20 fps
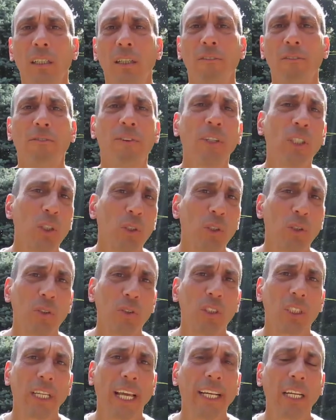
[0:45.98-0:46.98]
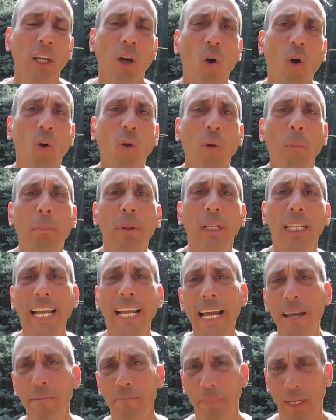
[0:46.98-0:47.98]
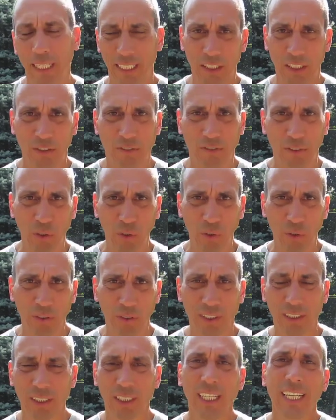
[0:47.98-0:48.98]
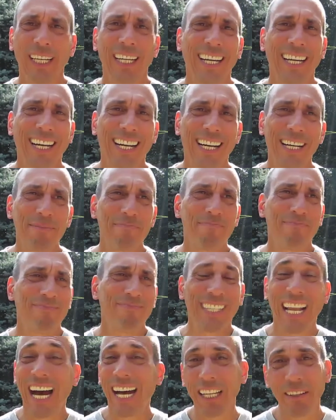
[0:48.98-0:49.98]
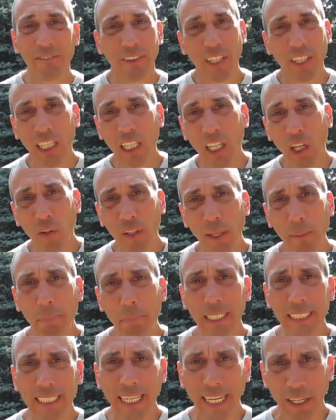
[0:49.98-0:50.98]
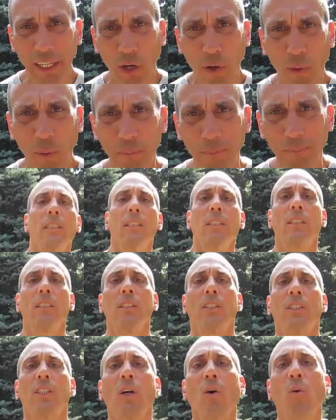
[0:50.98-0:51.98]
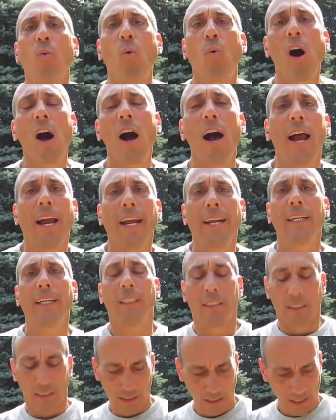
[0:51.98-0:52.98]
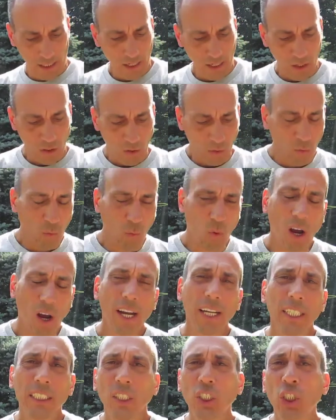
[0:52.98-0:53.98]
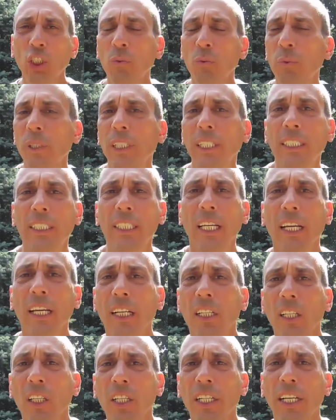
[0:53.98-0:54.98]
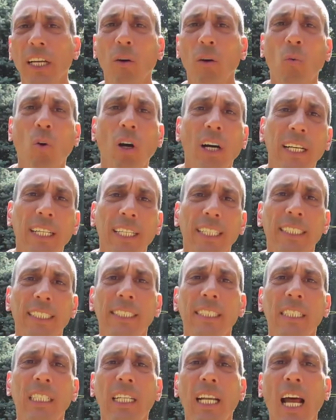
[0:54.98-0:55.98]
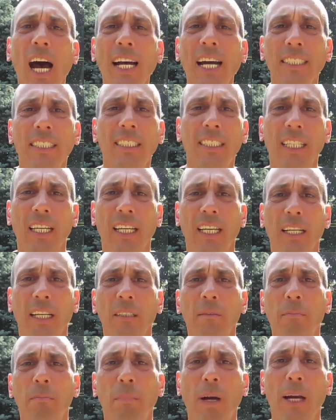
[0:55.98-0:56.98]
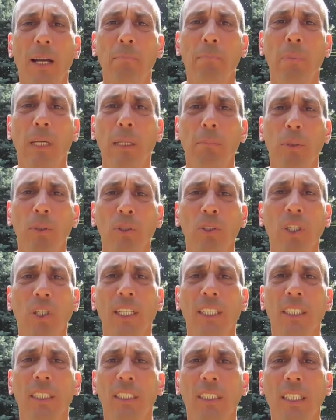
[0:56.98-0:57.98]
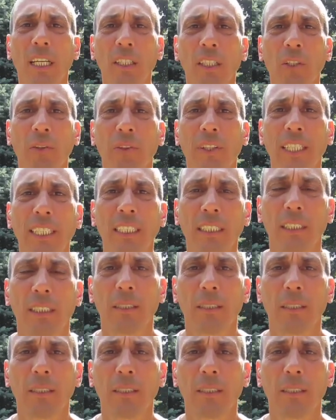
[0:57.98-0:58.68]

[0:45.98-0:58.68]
foods, any whole plant-based foods, not even the lowly potato. So why? Why should we take a look at what is not said by people trying to sell you things?